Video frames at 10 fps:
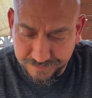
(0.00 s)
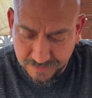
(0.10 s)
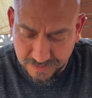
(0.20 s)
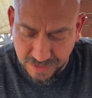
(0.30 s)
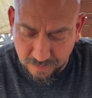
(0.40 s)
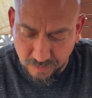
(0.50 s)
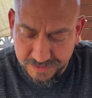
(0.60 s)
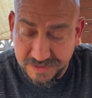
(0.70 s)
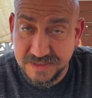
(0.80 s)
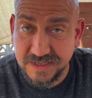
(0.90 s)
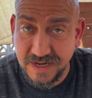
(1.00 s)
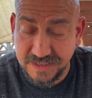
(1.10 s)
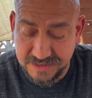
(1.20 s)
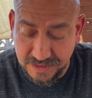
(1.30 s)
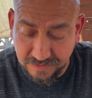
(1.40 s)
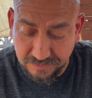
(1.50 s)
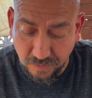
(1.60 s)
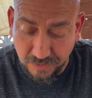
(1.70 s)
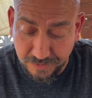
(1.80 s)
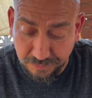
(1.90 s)
And that one is in
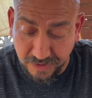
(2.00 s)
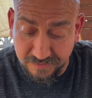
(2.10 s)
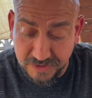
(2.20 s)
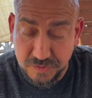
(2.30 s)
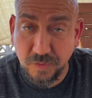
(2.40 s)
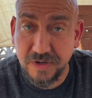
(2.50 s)
1984. The previous one,